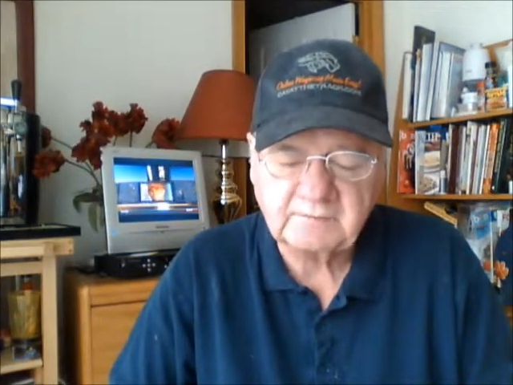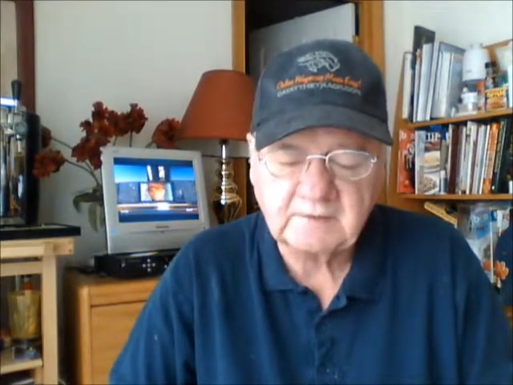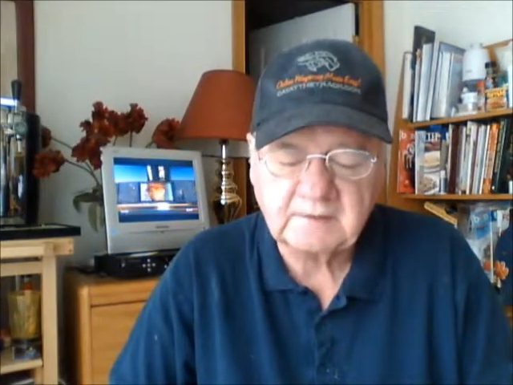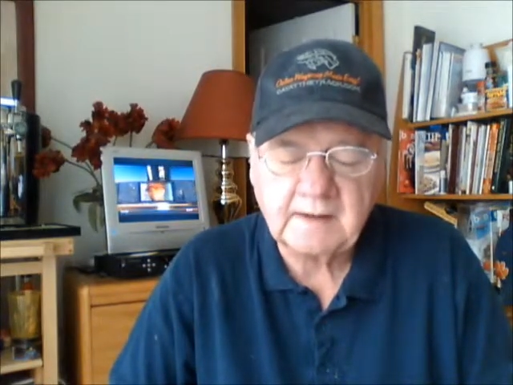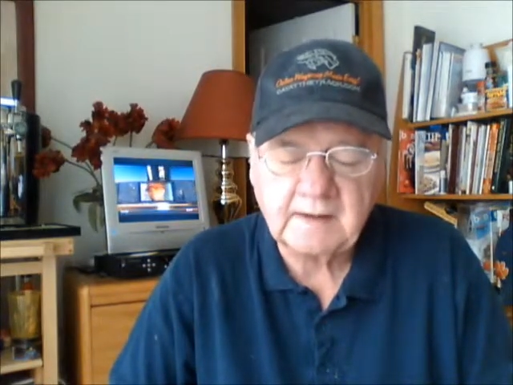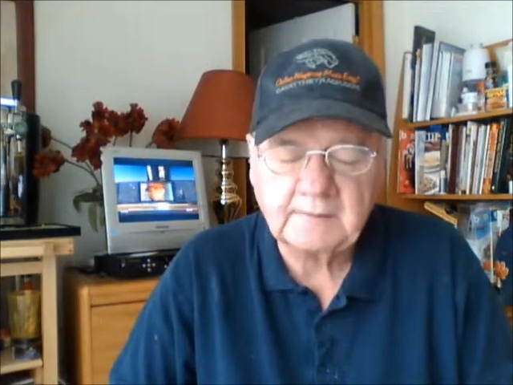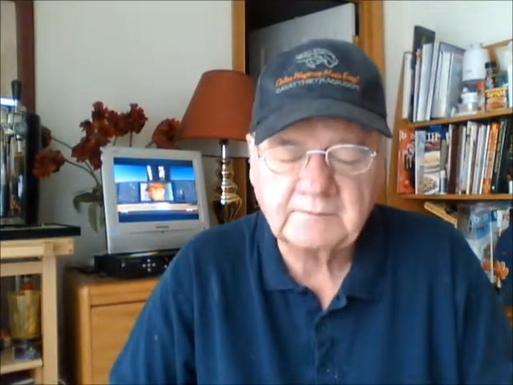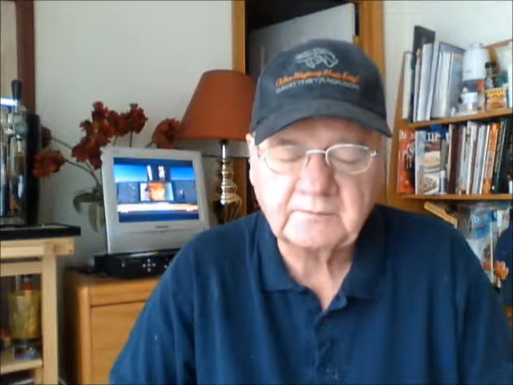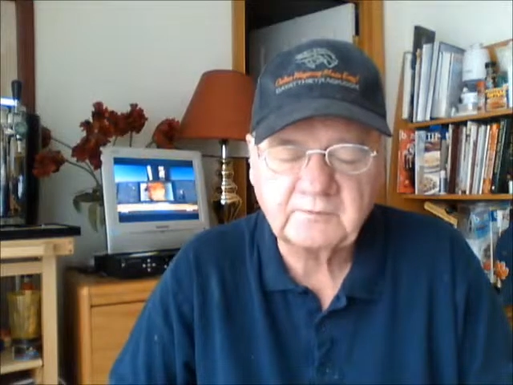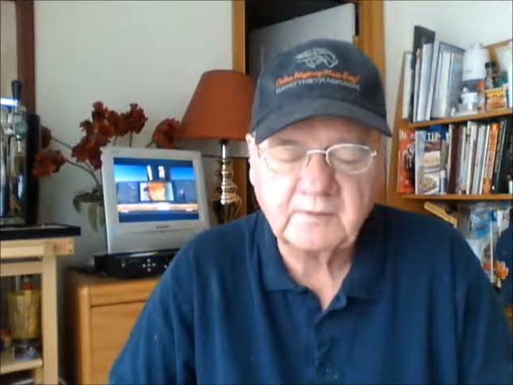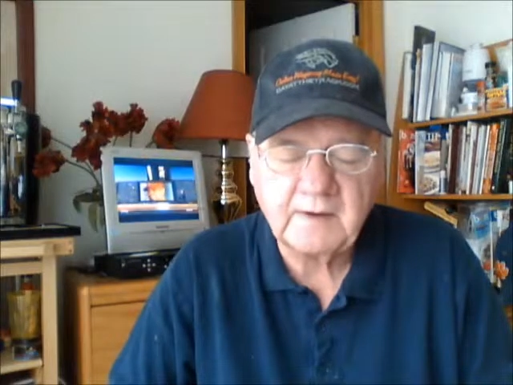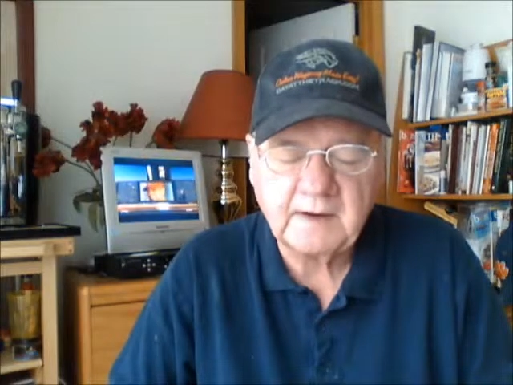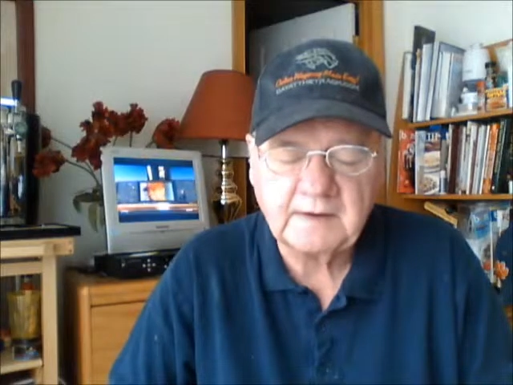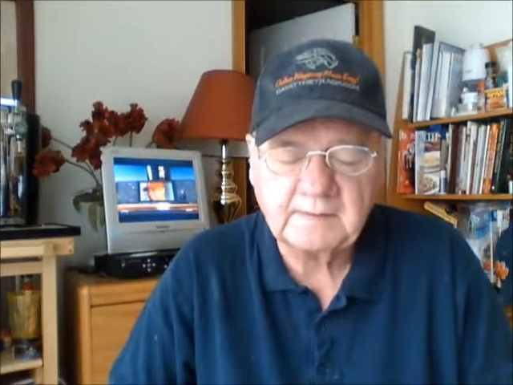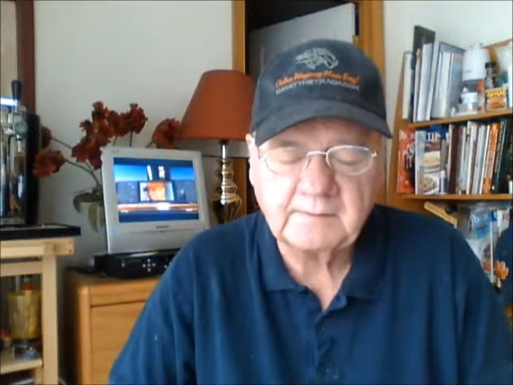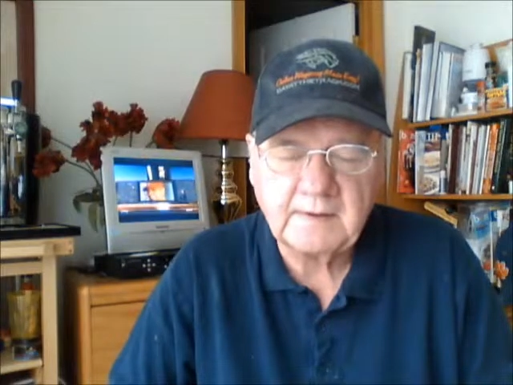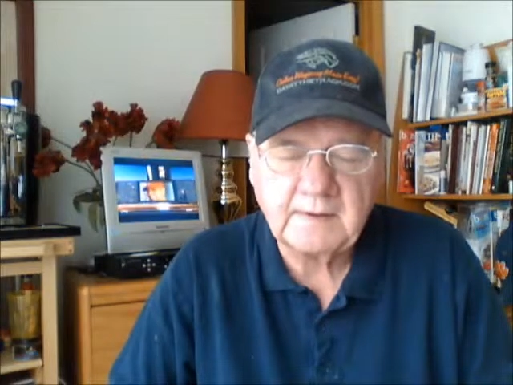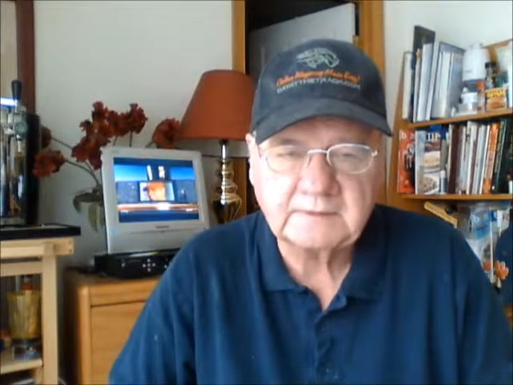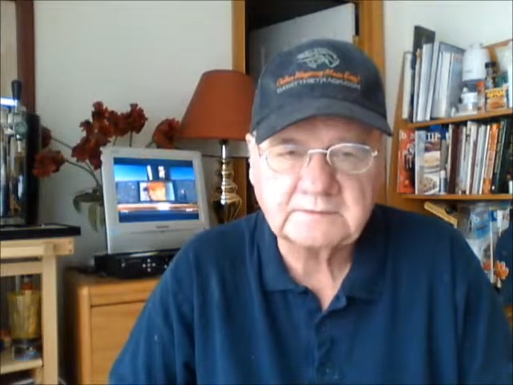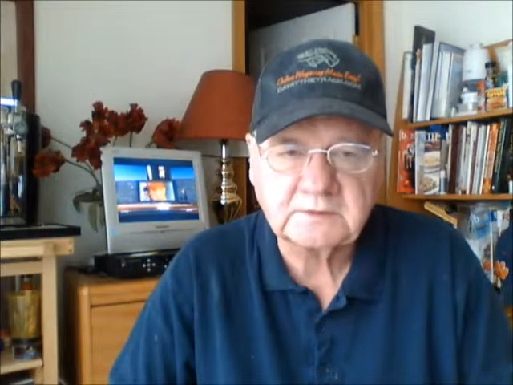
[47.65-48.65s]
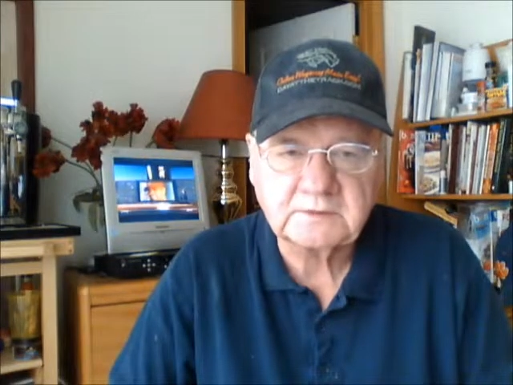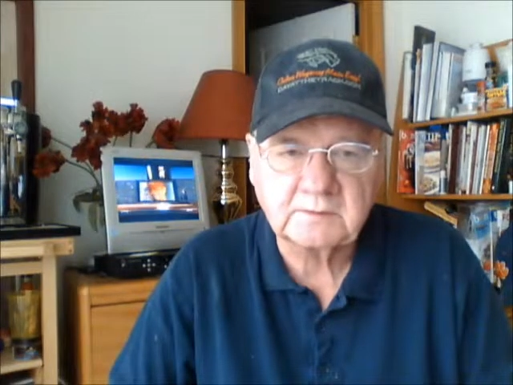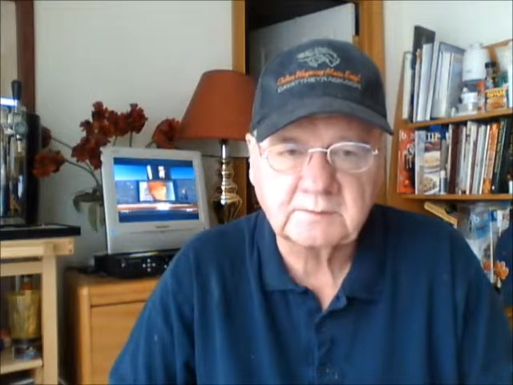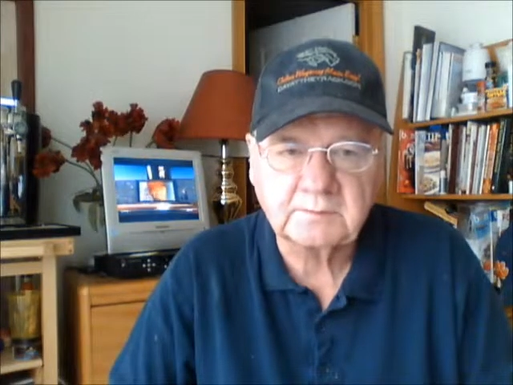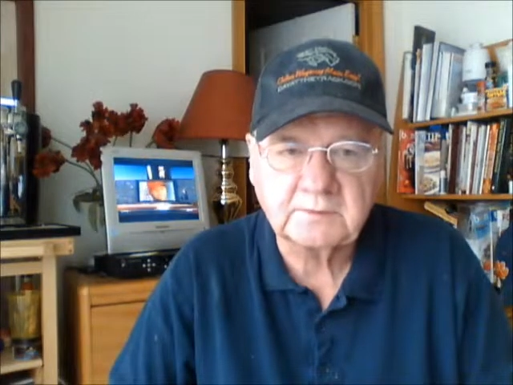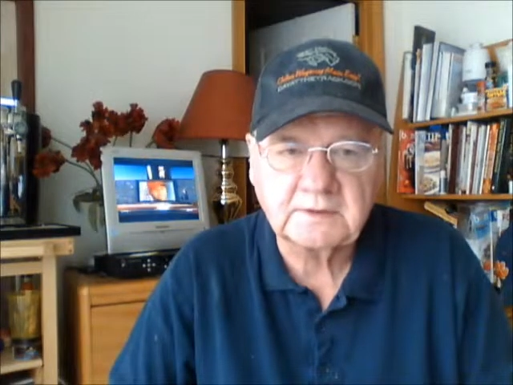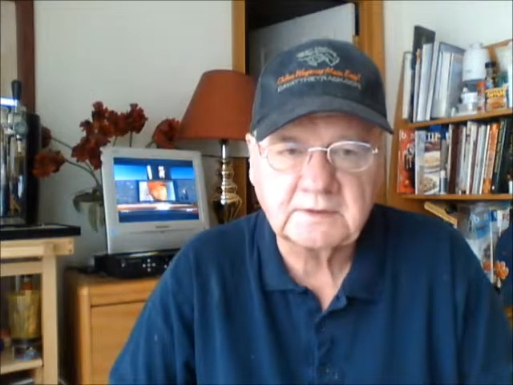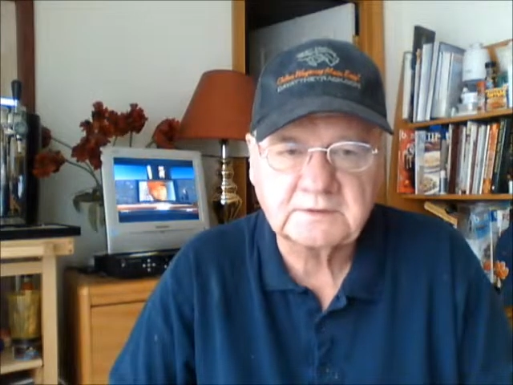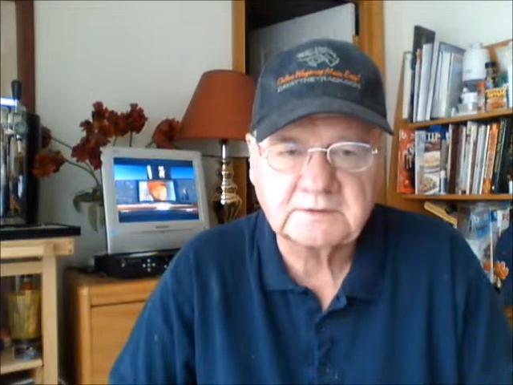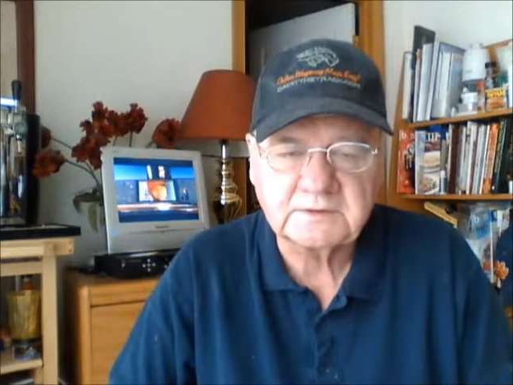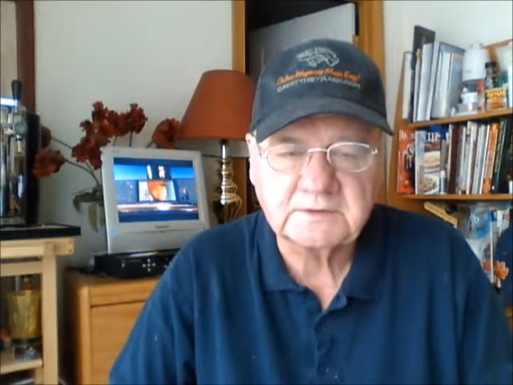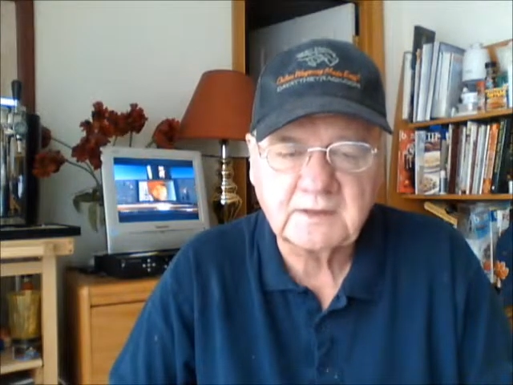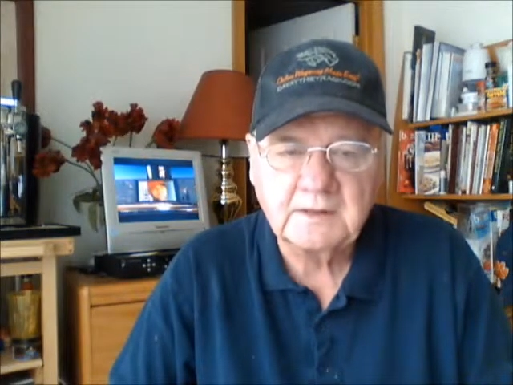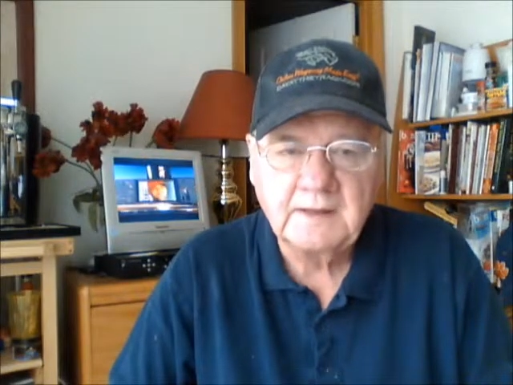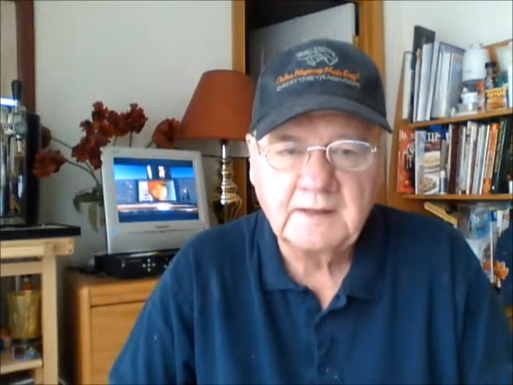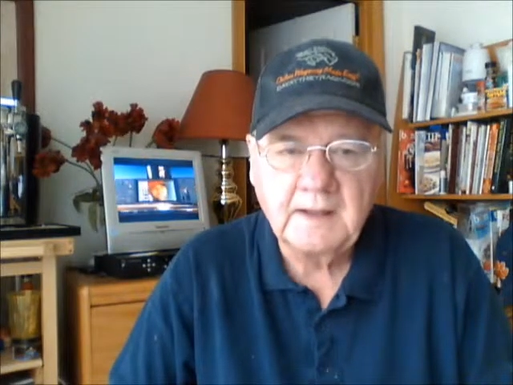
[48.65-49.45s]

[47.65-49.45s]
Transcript: the top Trackmaster Plus